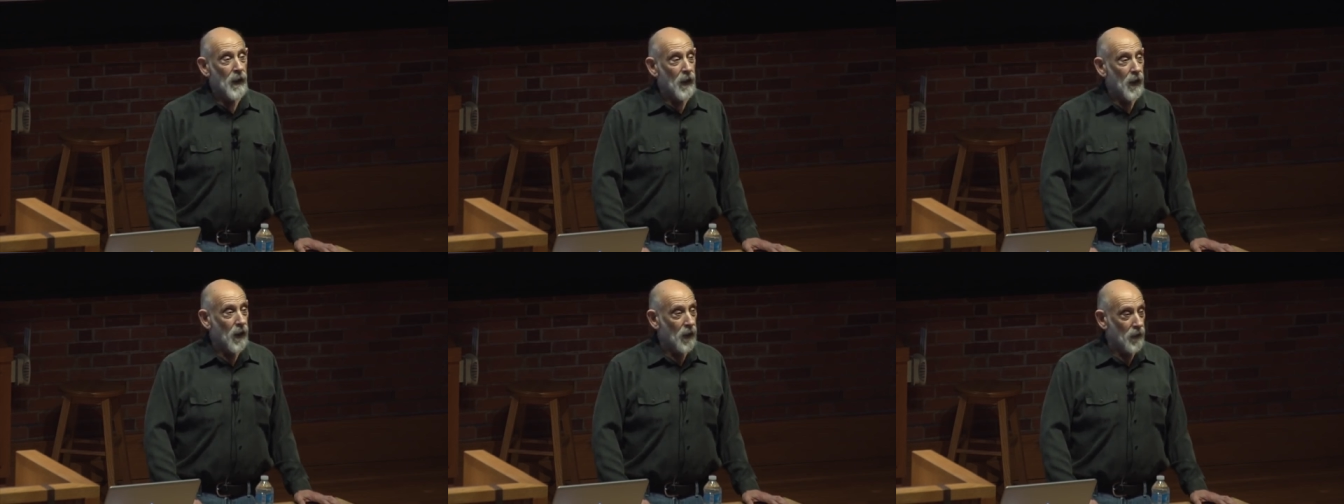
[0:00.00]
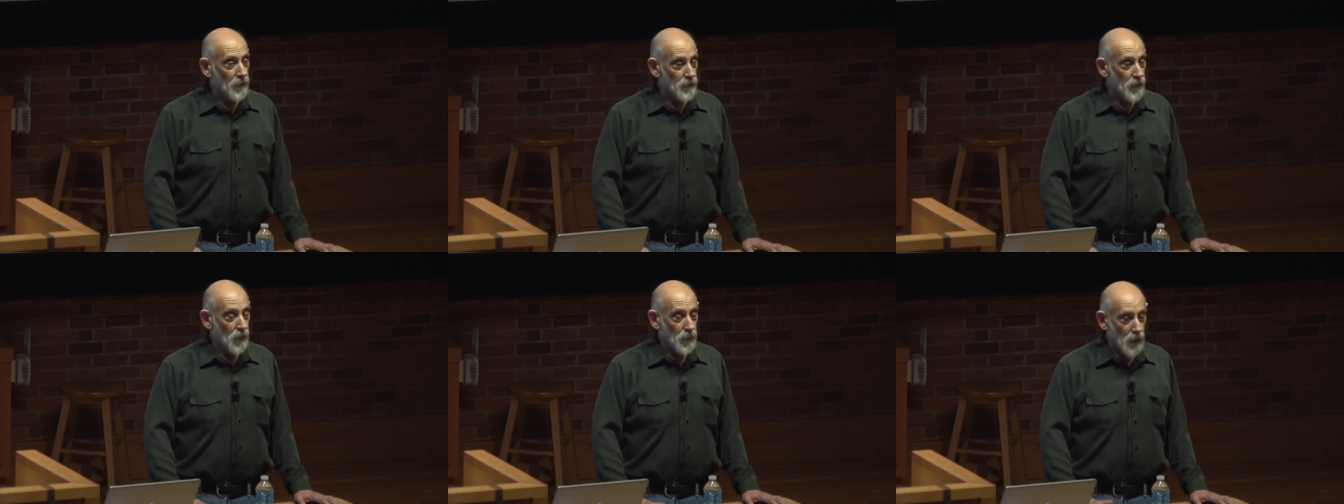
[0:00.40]

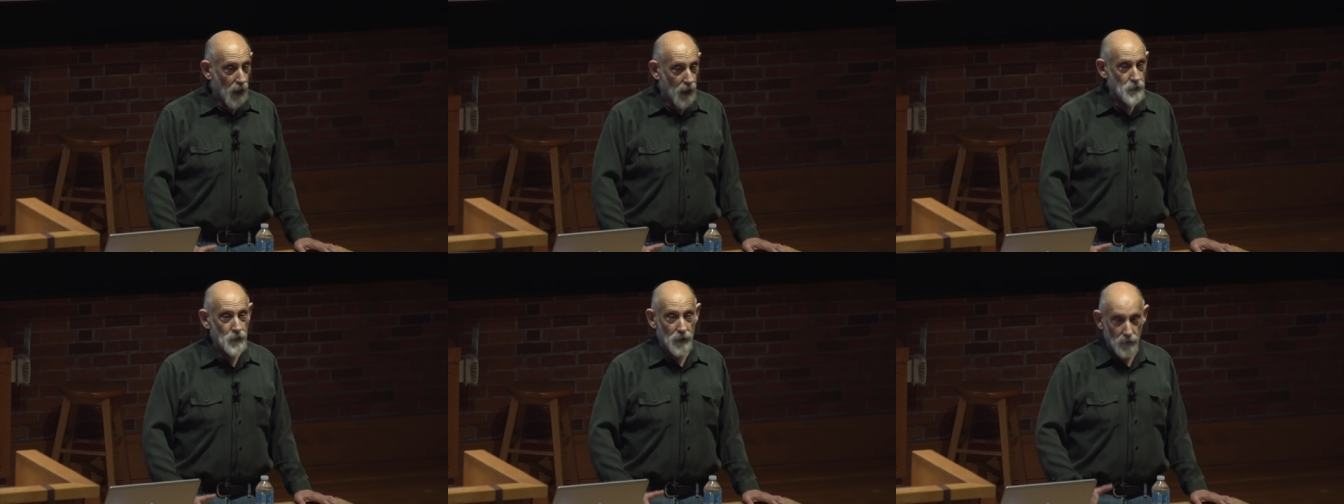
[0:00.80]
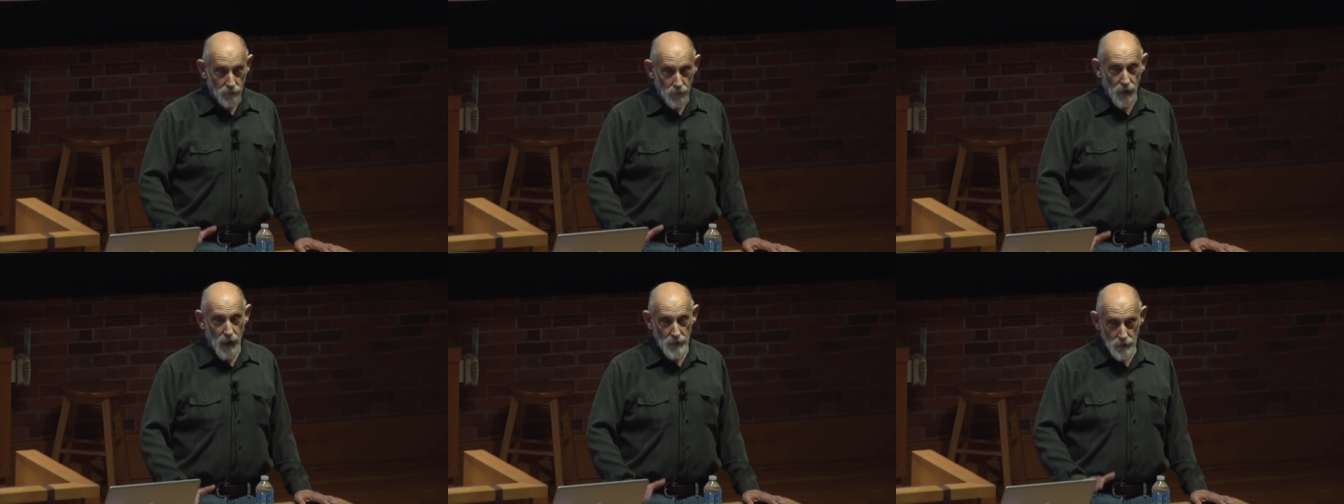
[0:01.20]
of the logic
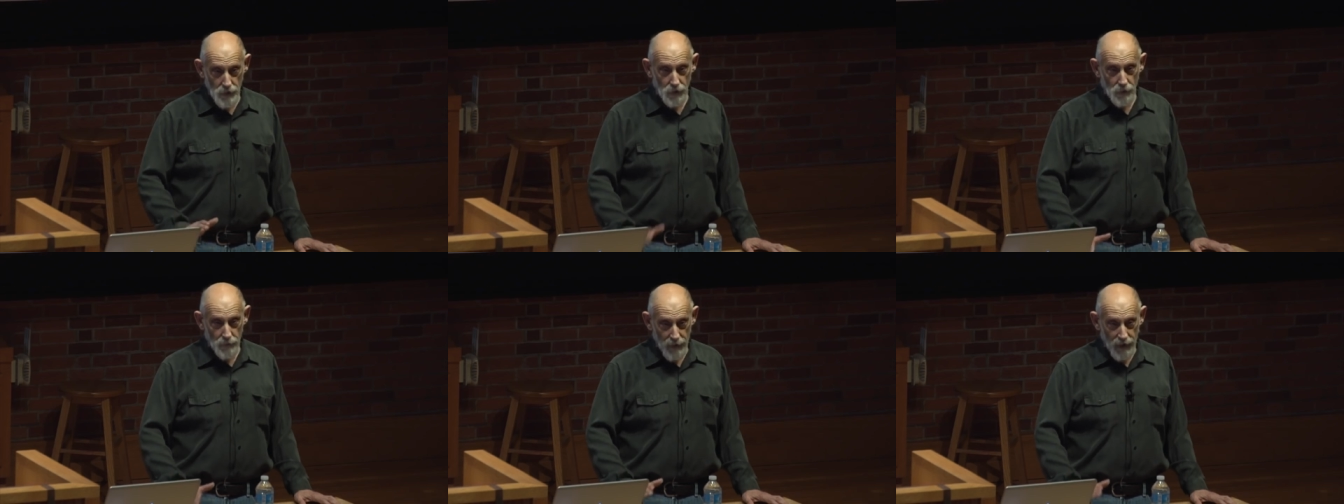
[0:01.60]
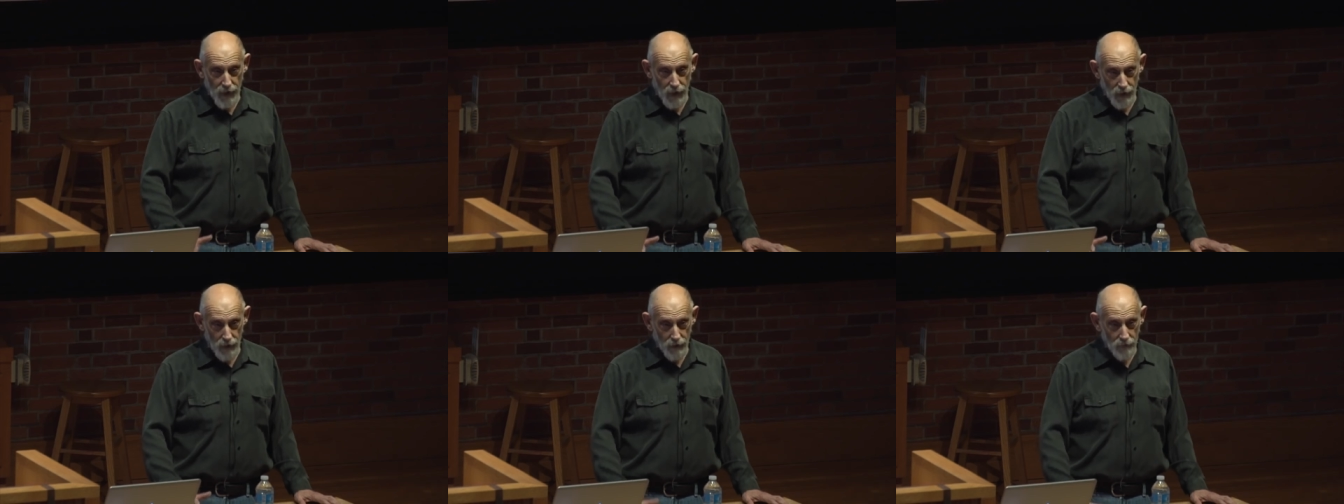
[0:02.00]
of classical
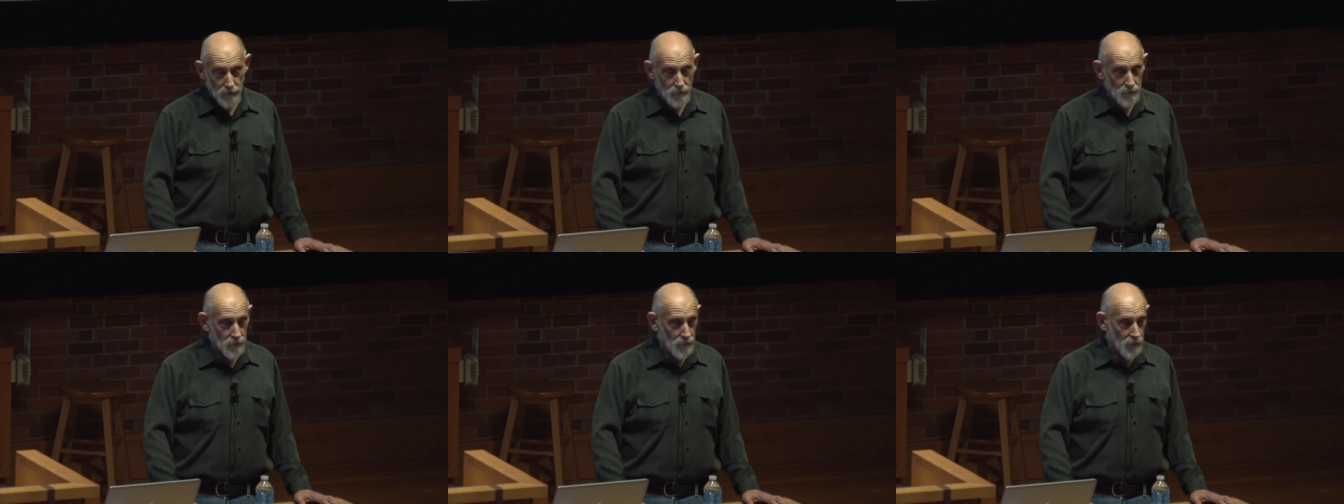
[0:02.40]
mechanics.